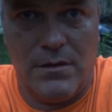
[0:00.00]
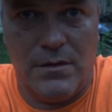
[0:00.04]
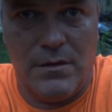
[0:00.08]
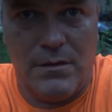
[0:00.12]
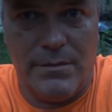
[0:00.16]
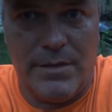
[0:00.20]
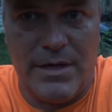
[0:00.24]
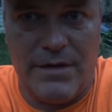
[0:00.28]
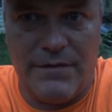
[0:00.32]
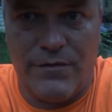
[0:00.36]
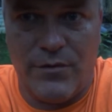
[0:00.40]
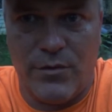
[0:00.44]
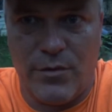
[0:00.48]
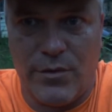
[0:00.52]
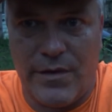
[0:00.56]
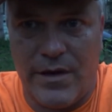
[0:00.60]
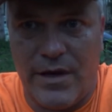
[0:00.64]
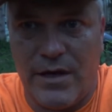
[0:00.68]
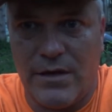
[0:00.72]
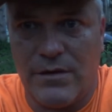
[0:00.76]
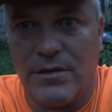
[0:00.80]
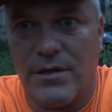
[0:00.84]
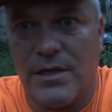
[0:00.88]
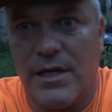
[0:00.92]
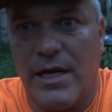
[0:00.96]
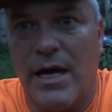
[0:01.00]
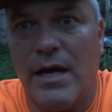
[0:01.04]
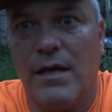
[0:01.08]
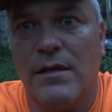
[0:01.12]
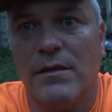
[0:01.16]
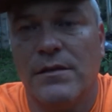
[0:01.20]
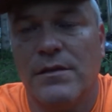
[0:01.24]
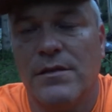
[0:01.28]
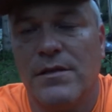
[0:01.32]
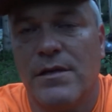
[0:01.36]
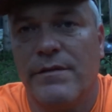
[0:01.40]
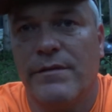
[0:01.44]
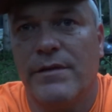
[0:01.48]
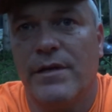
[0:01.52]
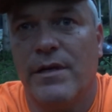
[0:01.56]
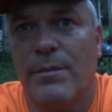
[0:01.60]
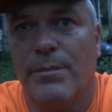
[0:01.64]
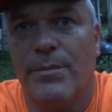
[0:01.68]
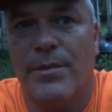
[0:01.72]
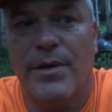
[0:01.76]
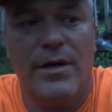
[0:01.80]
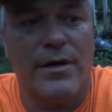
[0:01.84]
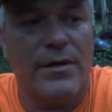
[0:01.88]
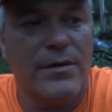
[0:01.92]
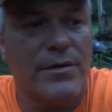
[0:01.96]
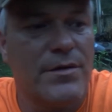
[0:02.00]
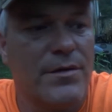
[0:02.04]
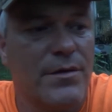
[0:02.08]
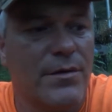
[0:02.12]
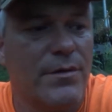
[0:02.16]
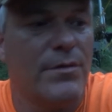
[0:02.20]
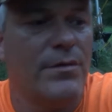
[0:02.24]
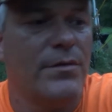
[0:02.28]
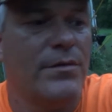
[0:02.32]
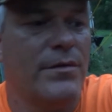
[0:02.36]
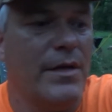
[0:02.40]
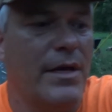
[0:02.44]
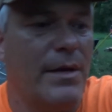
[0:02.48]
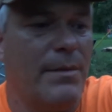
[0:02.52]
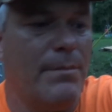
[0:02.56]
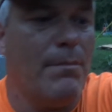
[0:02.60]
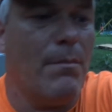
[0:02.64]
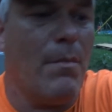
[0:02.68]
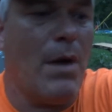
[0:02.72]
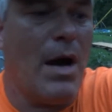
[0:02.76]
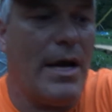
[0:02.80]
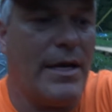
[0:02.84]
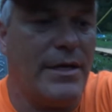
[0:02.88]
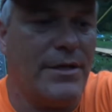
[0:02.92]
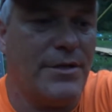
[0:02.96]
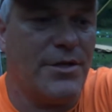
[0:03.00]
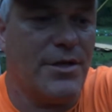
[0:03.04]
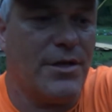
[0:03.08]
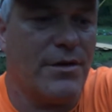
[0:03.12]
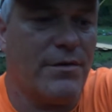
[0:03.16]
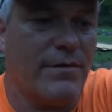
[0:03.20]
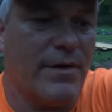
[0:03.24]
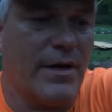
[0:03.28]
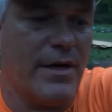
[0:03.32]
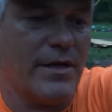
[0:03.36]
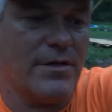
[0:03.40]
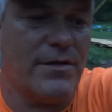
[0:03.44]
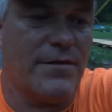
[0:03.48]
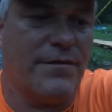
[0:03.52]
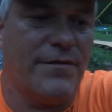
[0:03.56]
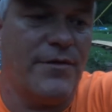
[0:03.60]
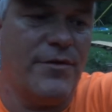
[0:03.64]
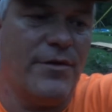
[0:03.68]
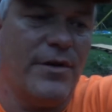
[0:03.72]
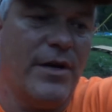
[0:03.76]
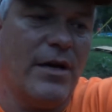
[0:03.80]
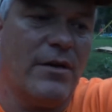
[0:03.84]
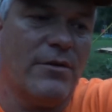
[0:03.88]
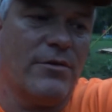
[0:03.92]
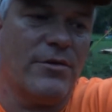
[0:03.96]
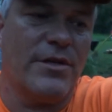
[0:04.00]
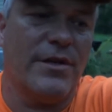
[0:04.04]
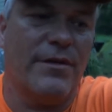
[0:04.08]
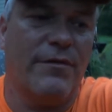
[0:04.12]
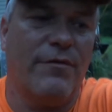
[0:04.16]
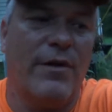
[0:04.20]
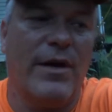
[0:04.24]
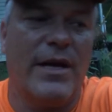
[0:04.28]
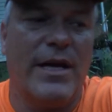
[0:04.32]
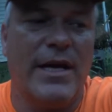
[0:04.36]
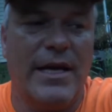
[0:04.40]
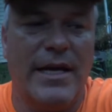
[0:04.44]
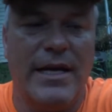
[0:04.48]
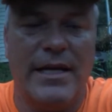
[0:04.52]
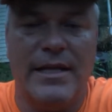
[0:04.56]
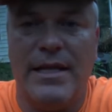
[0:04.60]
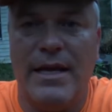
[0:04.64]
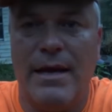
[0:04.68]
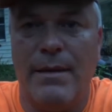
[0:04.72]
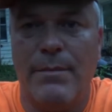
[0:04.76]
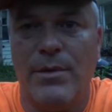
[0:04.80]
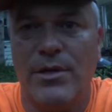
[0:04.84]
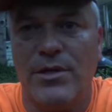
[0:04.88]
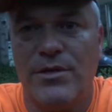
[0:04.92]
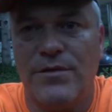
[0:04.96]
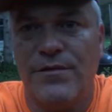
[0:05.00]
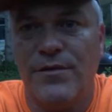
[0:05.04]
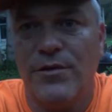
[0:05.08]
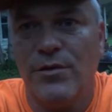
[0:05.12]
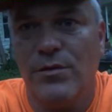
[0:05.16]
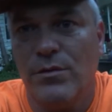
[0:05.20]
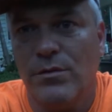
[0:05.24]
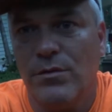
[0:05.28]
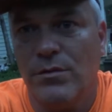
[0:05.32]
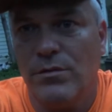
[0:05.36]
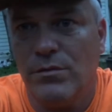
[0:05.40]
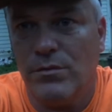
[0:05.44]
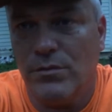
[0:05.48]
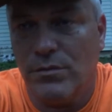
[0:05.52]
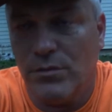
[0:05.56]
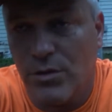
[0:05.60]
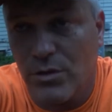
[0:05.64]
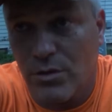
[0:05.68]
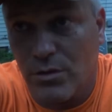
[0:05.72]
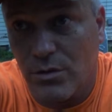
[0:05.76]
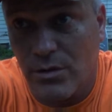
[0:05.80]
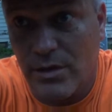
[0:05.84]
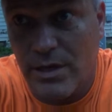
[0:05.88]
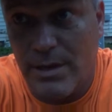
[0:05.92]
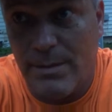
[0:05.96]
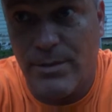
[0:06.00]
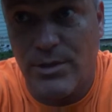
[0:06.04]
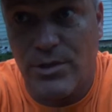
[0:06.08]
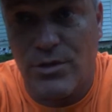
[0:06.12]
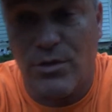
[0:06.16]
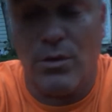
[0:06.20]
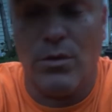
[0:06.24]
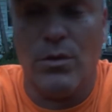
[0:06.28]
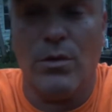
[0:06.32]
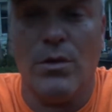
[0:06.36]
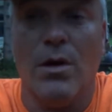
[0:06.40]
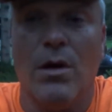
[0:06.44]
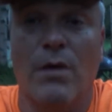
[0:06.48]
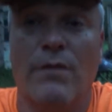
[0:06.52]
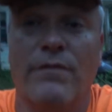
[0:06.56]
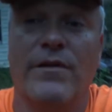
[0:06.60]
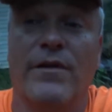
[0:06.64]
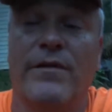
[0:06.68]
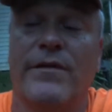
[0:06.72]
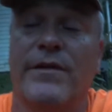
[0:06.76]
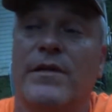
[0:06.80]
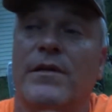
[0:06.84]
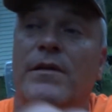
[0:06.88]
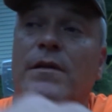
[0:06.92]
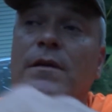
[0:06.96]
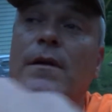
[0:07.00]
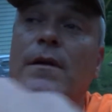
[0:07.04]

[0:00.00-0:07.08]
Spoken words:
about 4,000 gallons of it up there. So that might generate us a few dollars if we can get that much fuel or that much oil off of it.